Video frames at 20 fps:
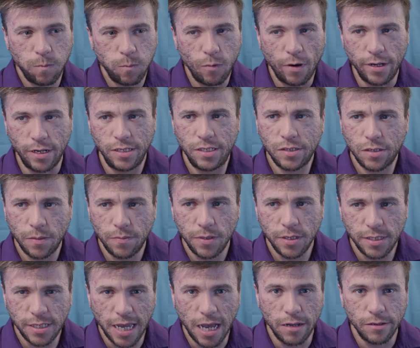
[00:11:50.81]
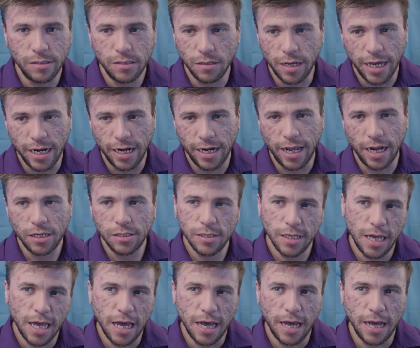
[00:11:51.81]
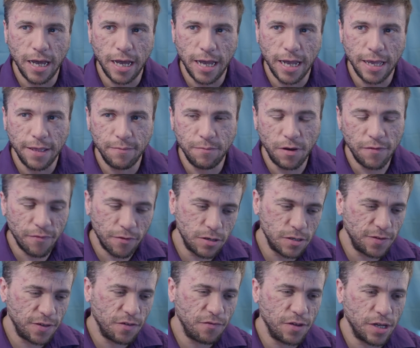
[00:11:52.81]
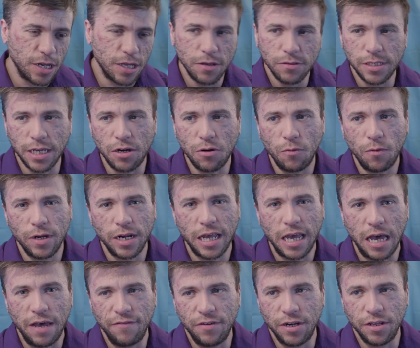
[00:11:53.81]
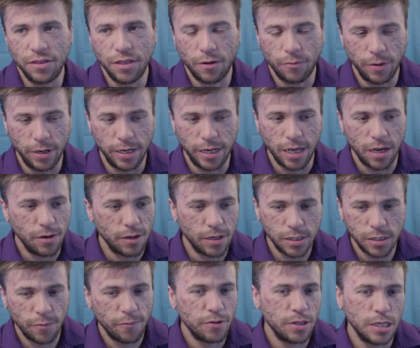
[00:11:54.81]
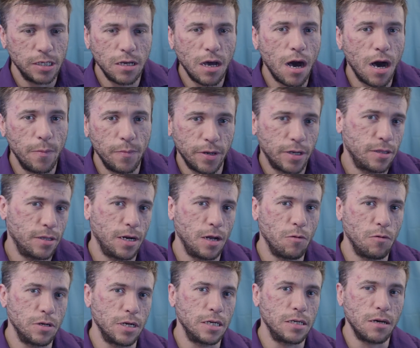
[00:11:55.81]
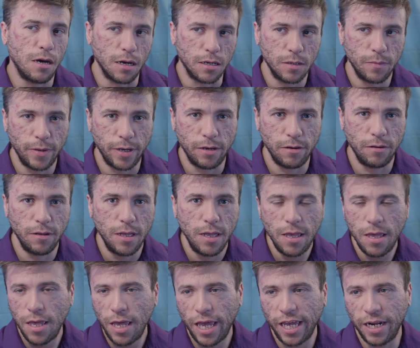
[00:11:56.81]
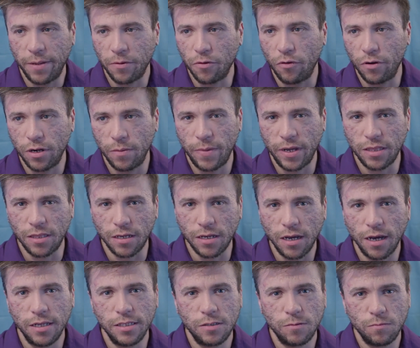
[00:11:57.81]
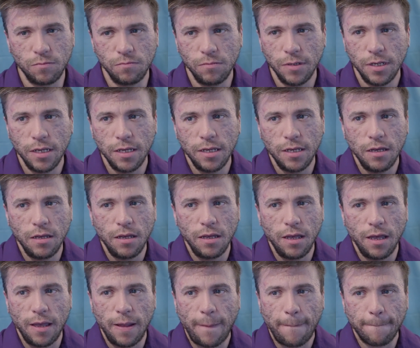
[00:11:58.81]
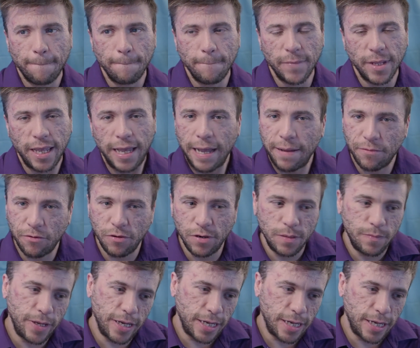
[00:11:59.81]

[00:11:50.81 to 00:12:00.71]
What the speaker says: want to script this out, so I didn't actually have my first few videos. I don't want to have anything written down except for the topic that I want to talk about, and I'm going to make the cuts. I'm going to